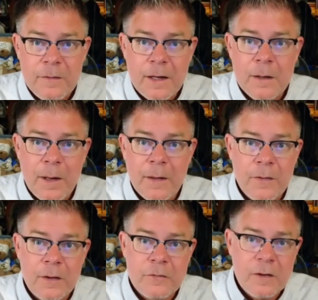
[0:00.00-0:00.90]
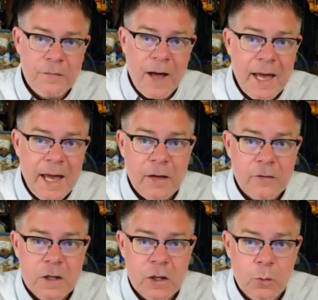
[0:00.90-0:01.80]
Think about this. If I
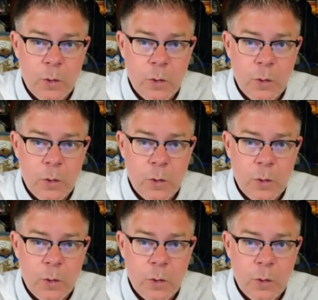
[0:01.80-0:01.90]
ask you,